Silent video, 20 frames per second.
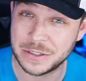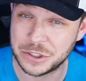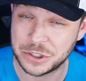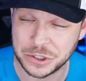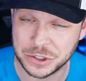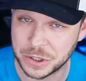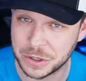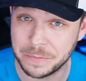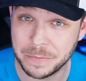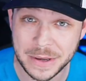it
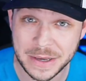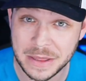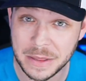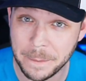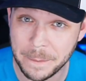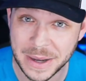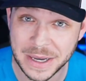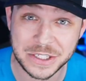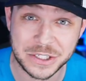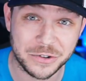should be
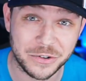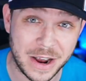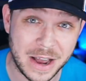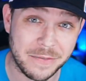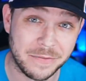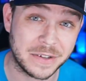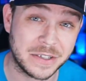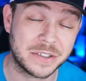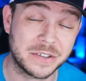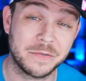the best
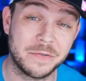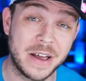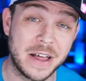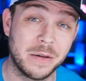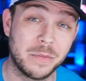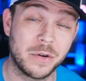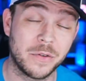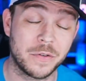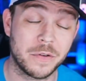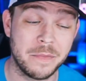graphics
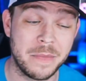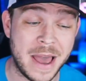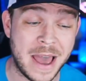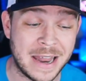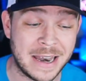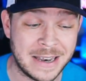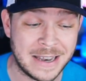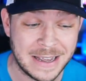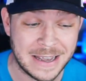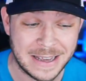available for
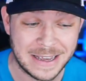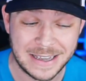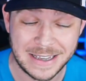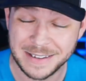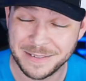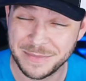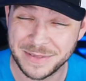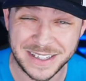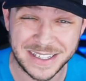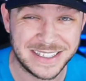Madden.
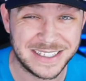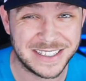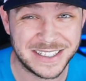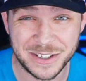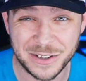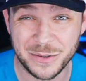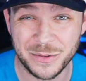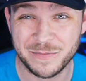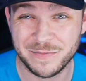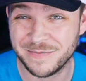They
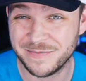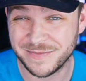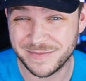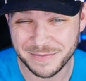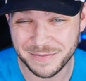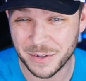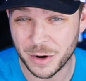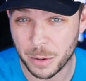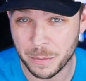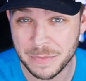still
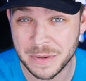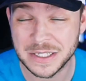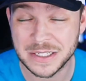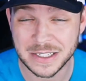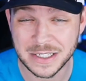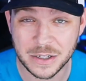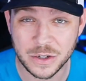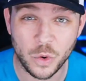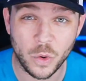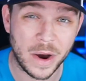are
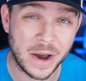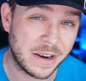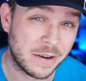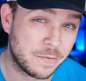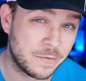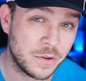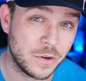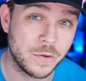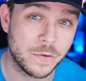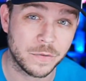missing quite a
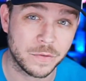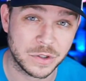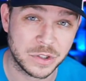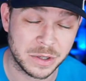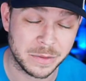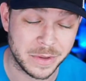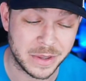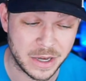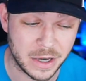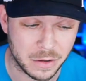few for
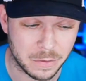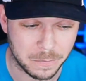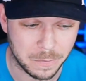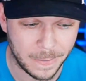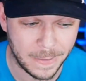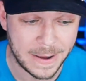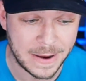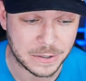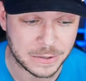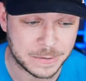some of the other
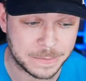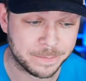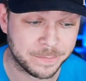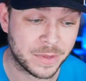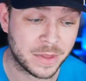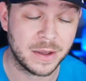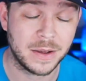players.